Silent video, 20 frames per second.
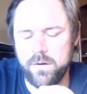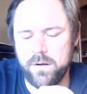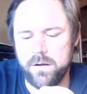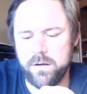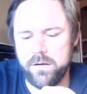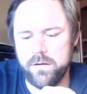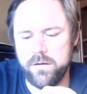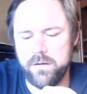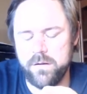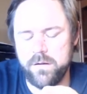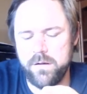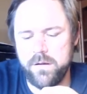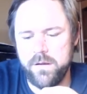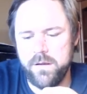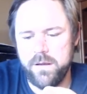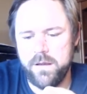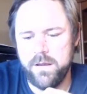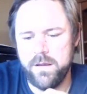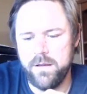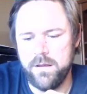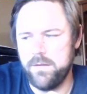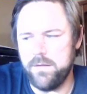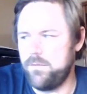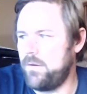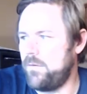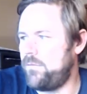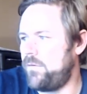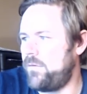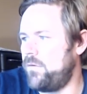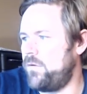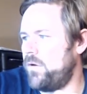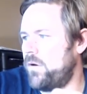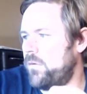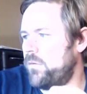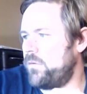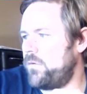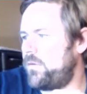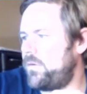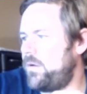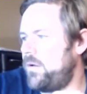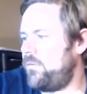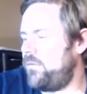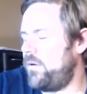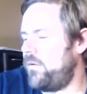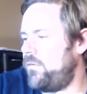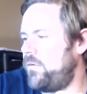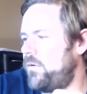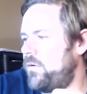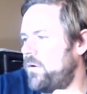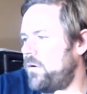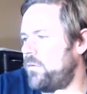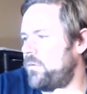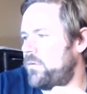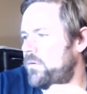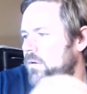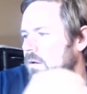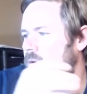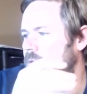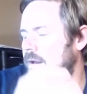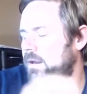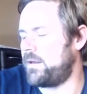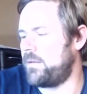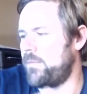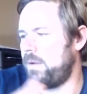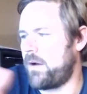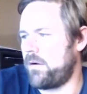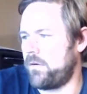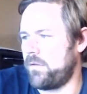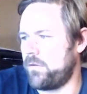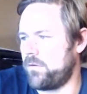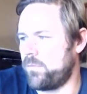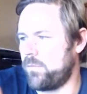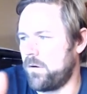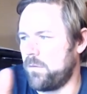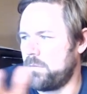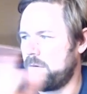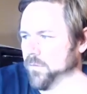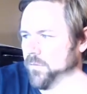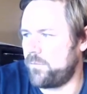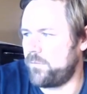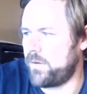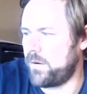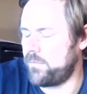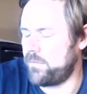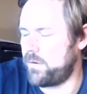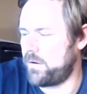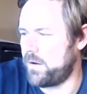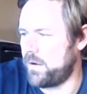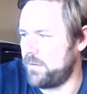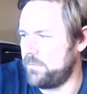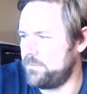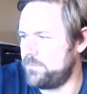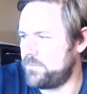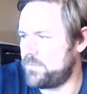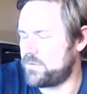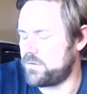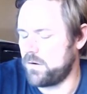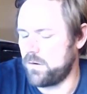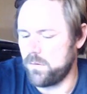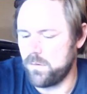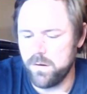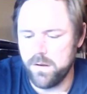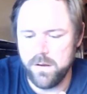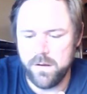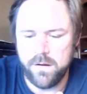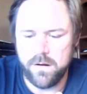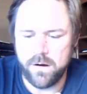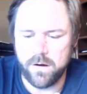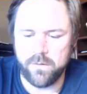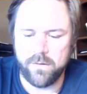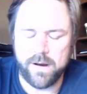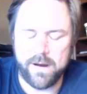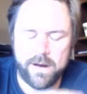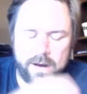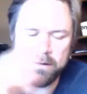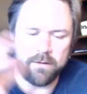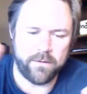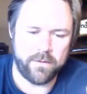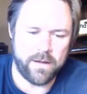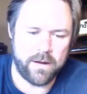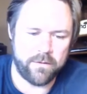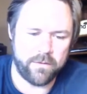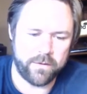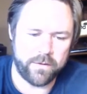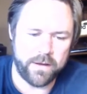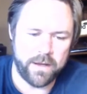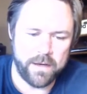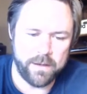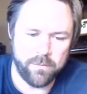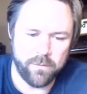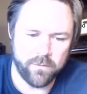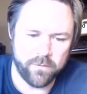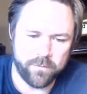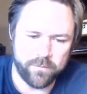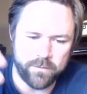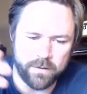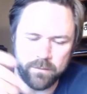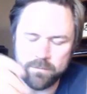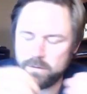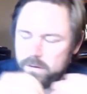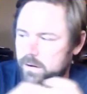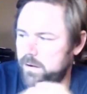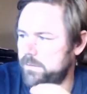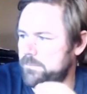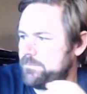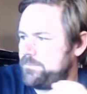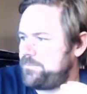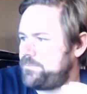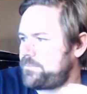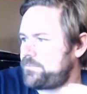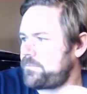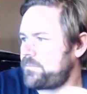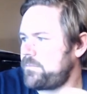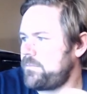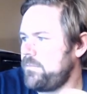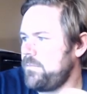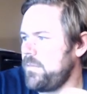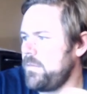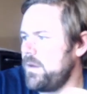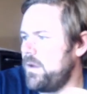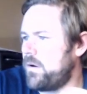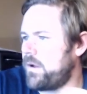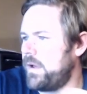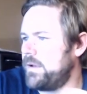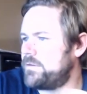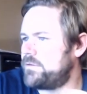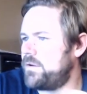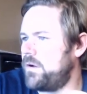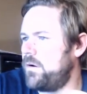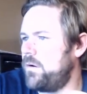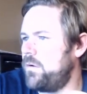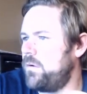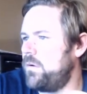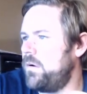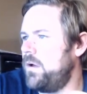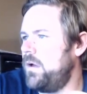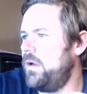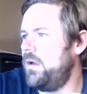uh, if, you don't if, if you don't uh, take them out of the smart pot from time to time so or out of the, out of the kiddie pool from time to time okay so